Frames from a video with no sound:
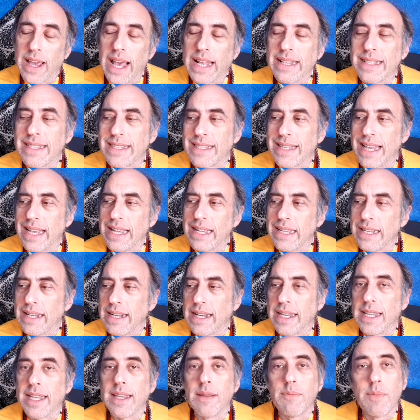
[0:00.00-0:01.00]
And
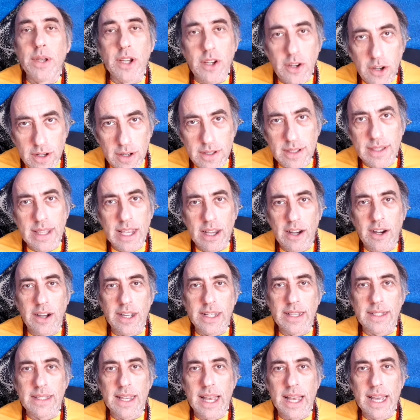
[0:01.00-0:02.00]
secondly, because they are
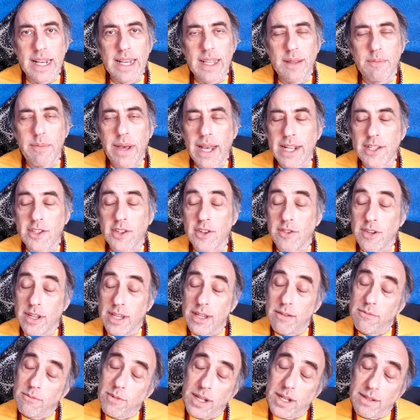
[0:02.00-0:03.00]
entirely
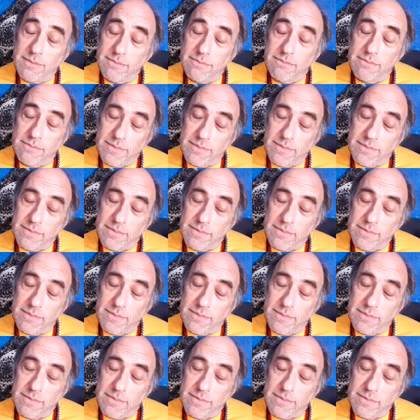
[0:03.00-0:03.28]
imaginary, well,